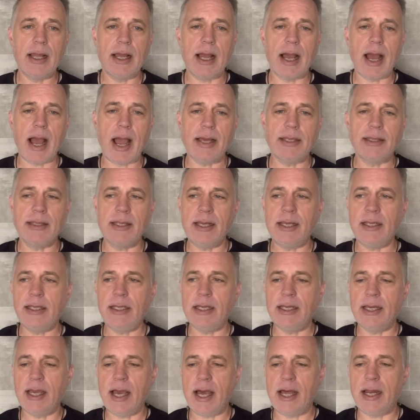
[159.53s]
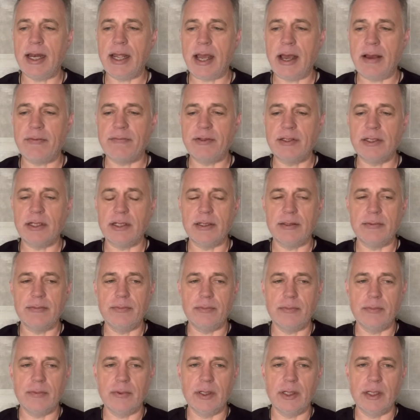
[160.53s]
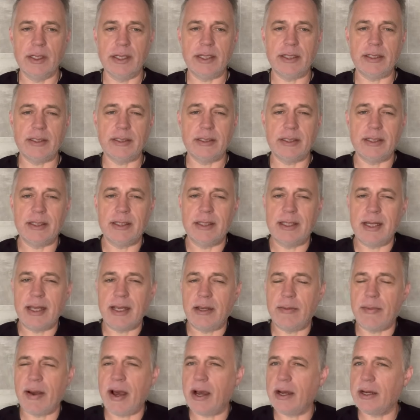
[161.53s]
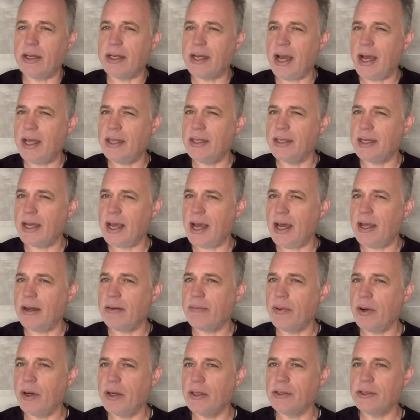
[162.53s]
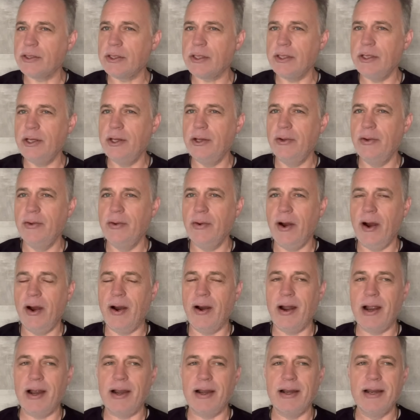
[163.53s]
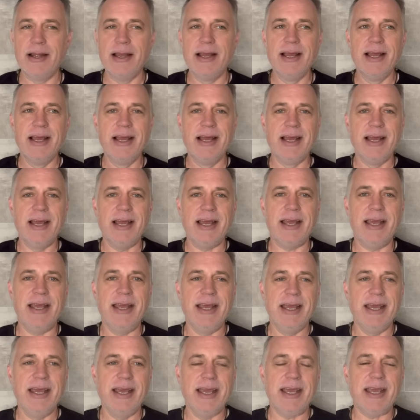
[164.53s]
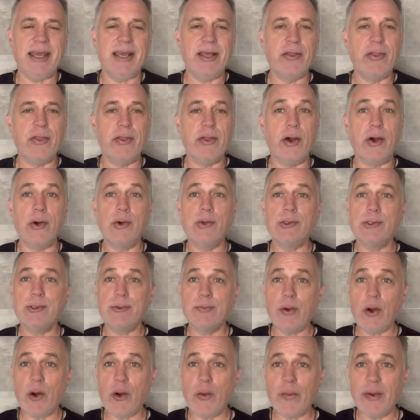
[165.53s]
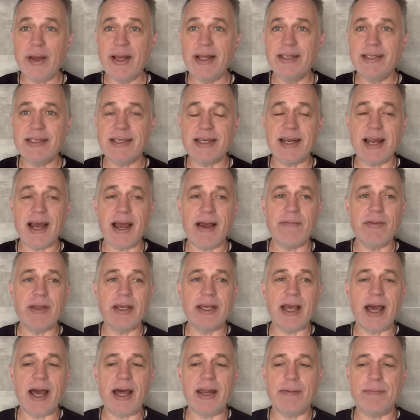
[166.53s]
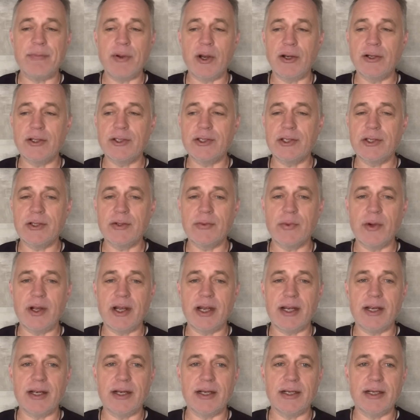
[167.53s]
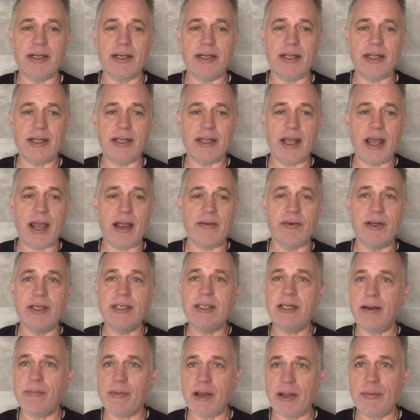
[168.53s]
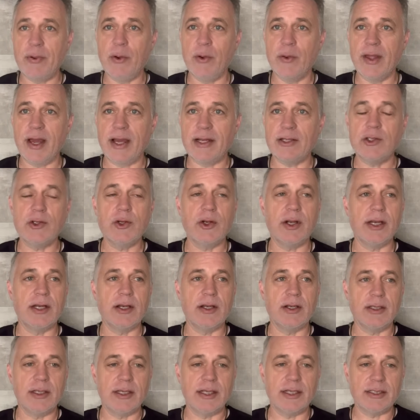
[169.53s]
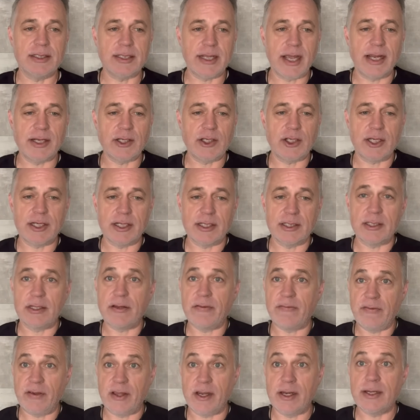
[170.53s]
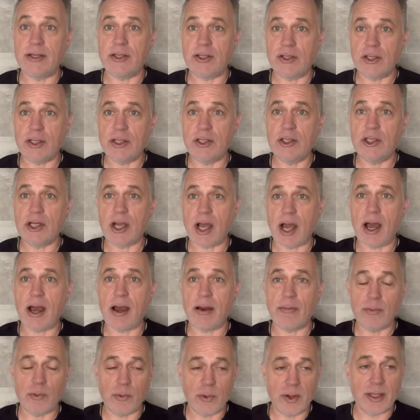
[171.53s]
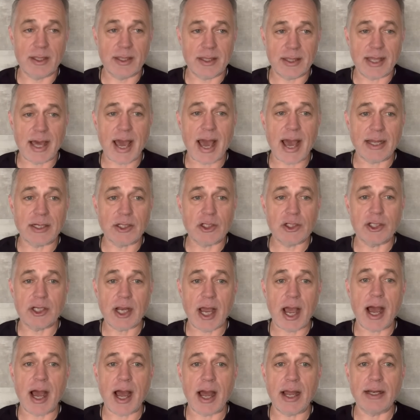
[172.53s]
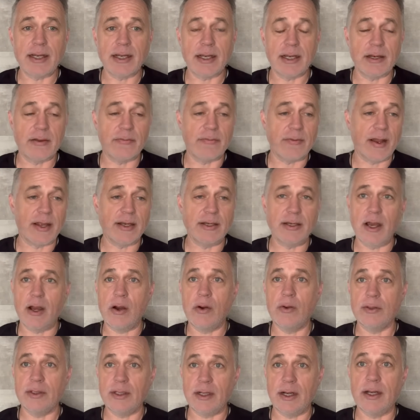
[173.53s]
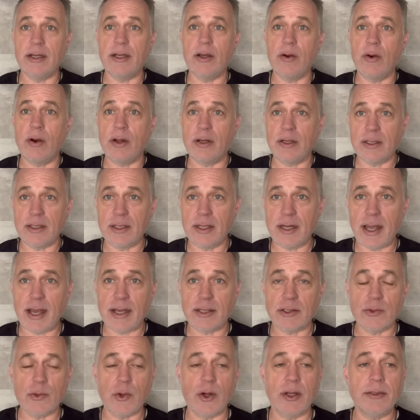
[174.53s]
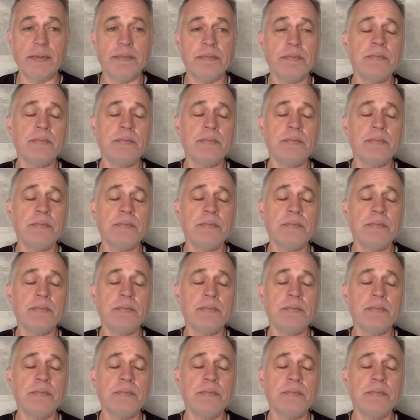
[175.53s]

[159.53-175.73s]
I think you kind of have to really think about the kind of person you are in those moments. And I'm the kind of person where every time I pull that trigger, the intention is to finish the job with that shot. And if I don't, then I go on to the next one.